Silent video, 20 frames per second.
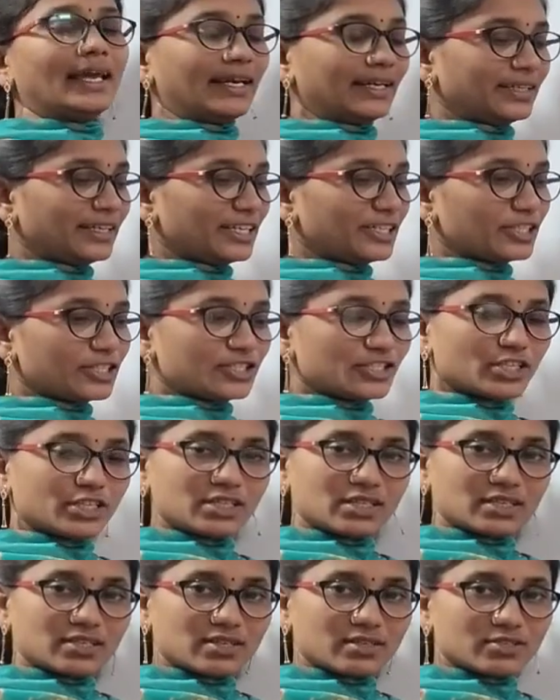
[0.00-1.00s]
in
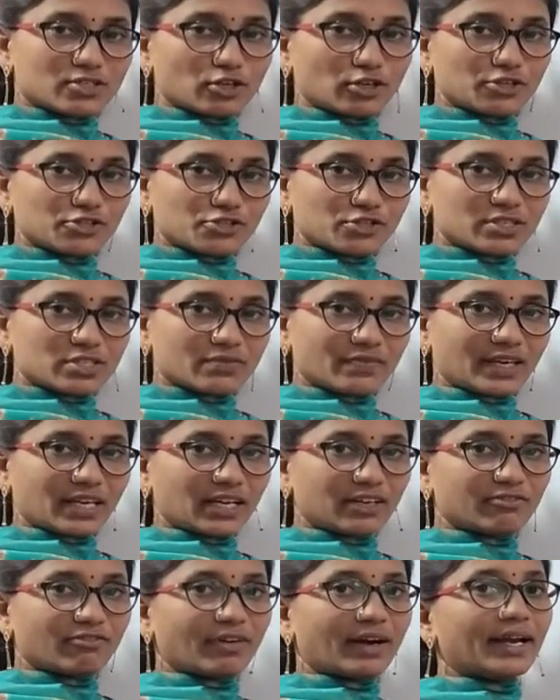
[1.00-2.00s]
detergent solutions we
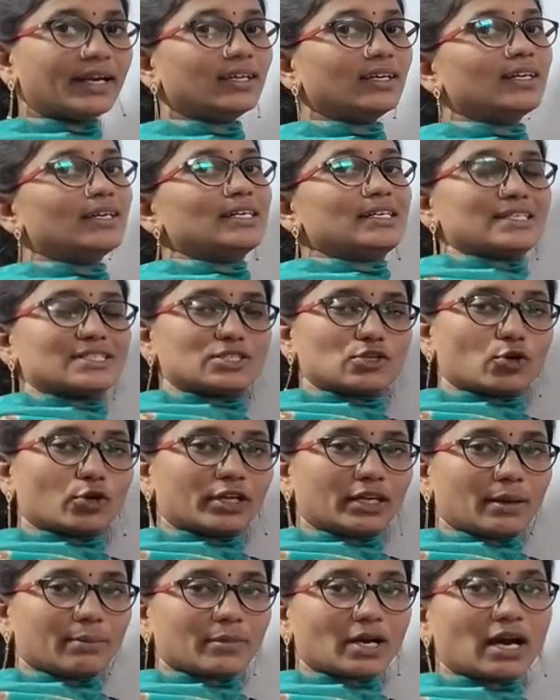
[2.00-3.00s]
can find
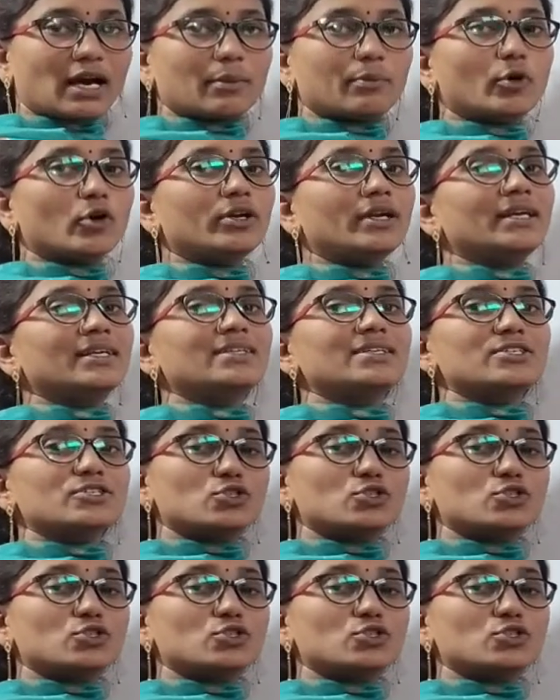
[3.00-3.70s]
sodium carbonate,